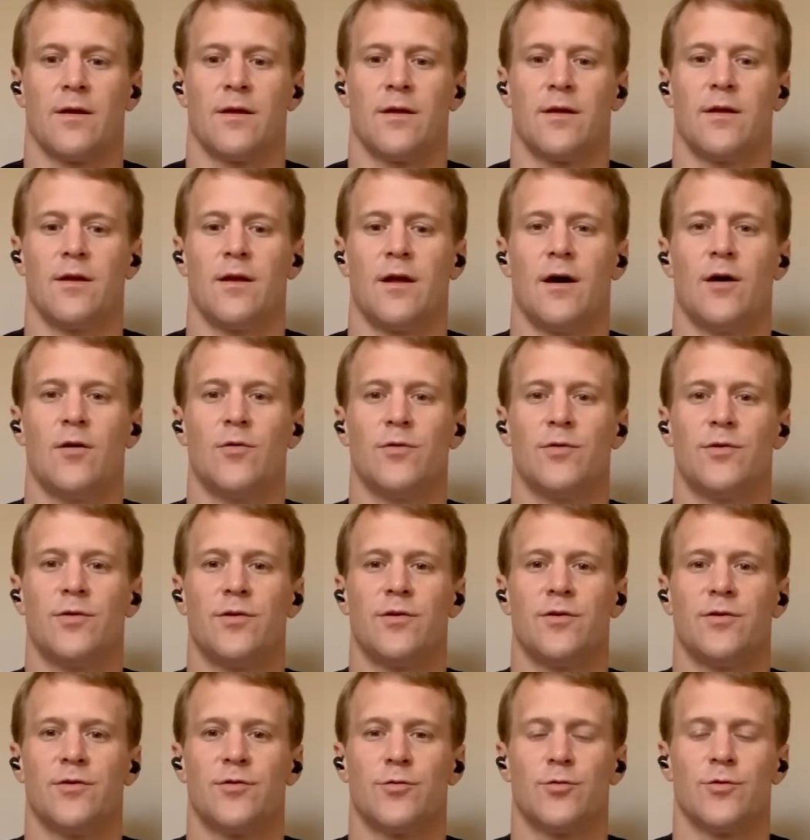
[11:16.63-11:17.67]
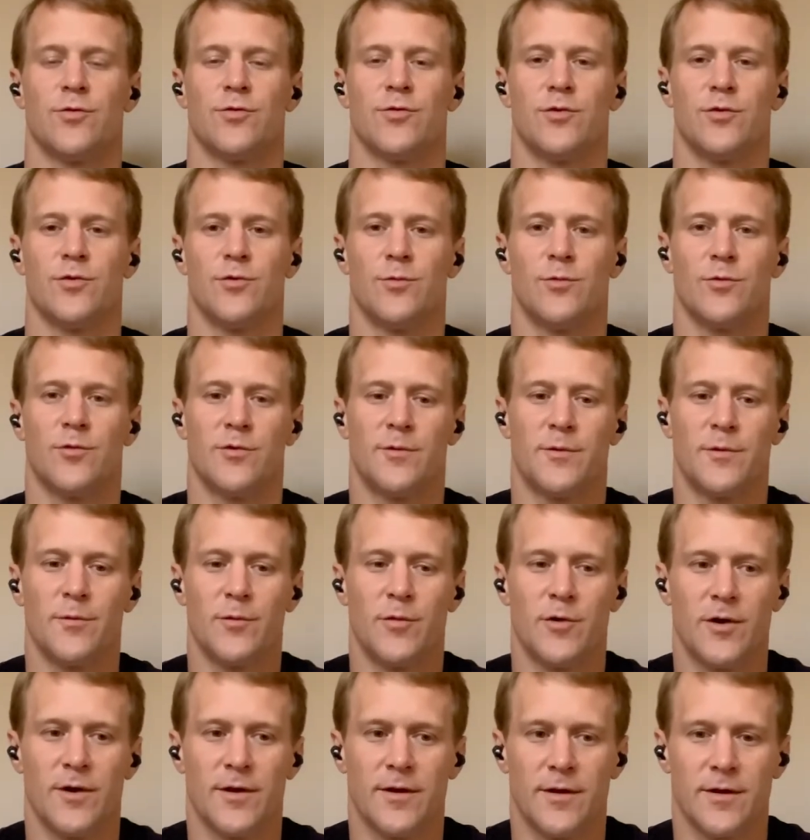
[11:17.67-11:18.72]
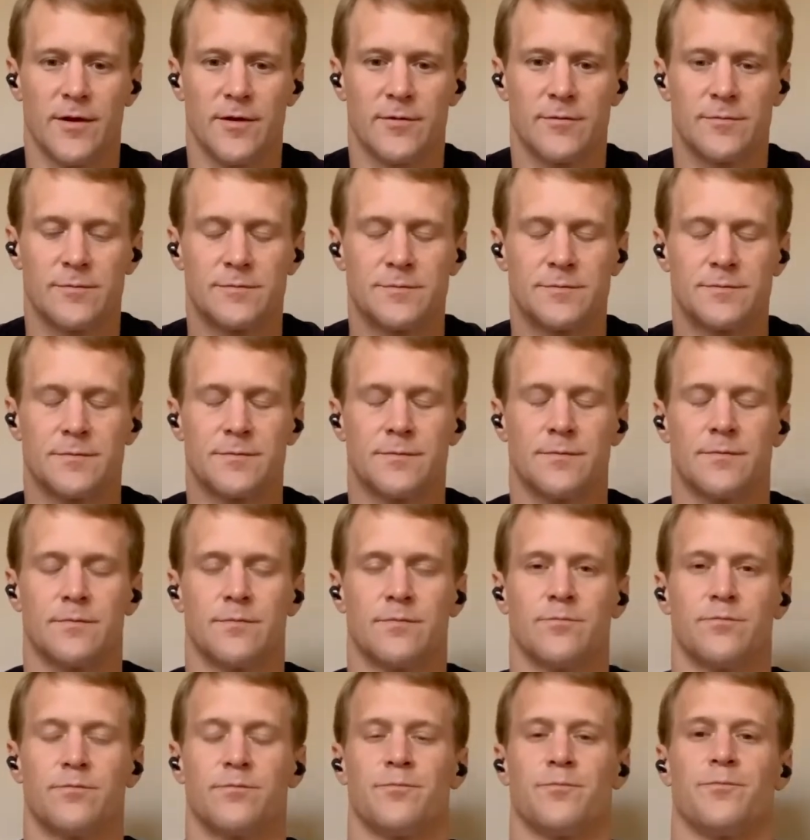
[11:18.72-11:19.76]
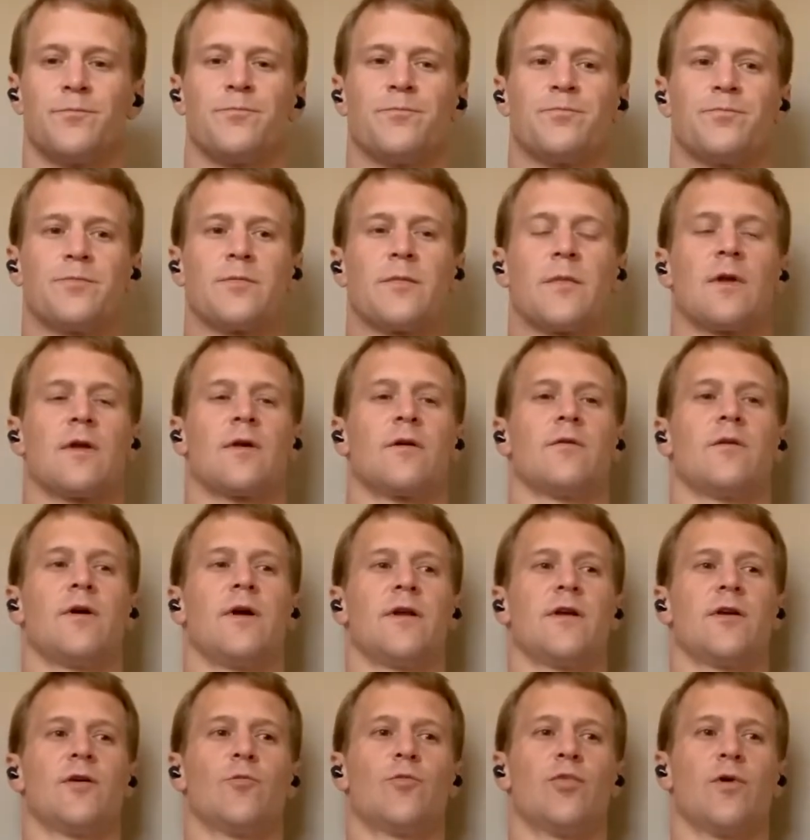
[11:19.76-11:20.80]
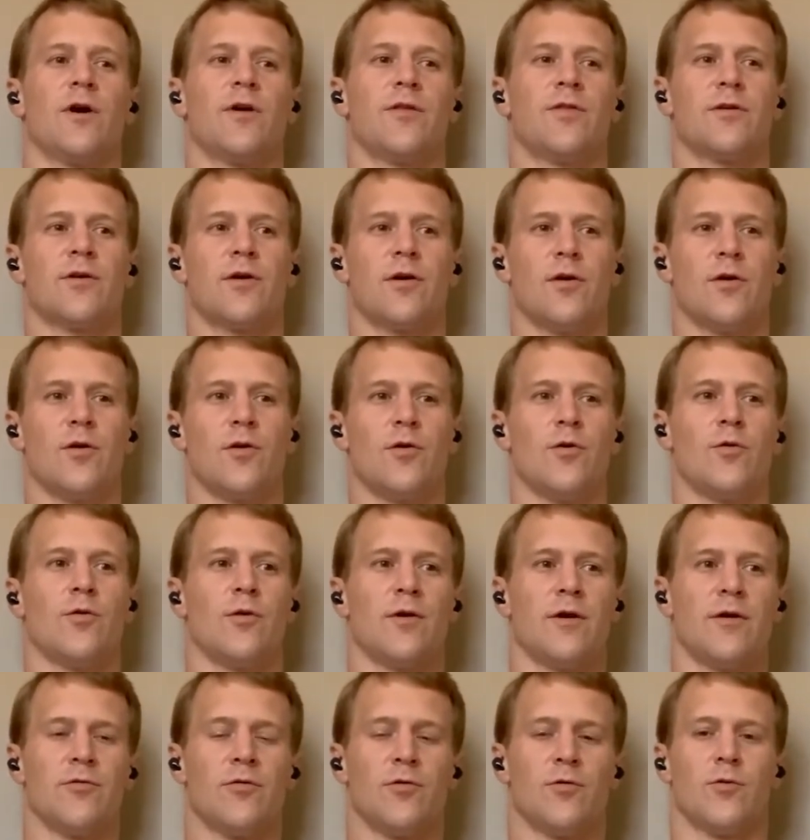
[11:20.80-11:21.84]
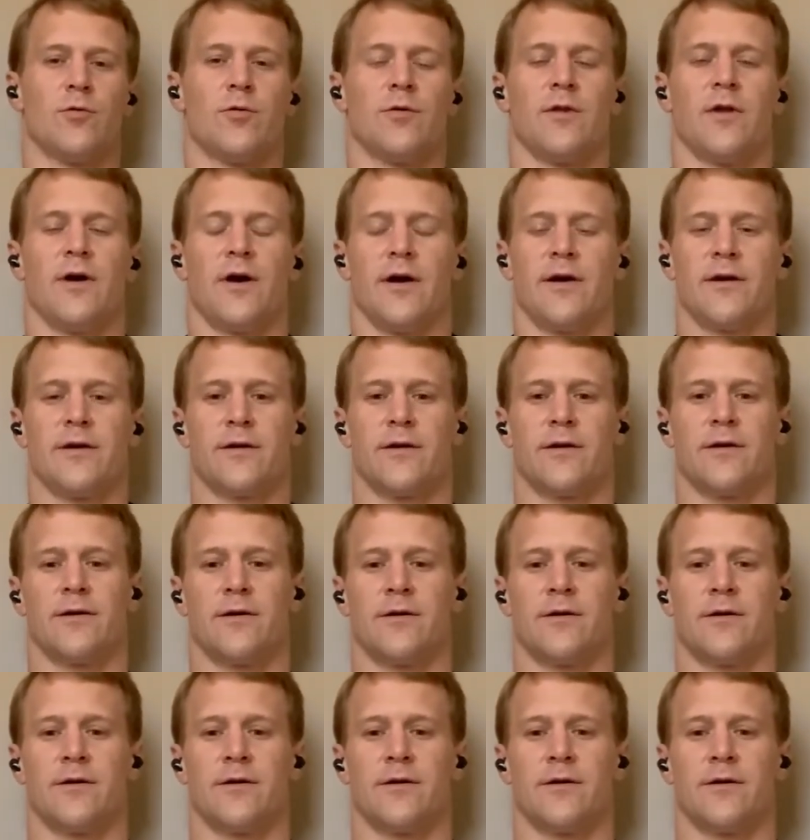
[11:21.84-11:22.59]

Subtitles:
Now I want you to just resume normal breathing, letting your breath go wherever it would like.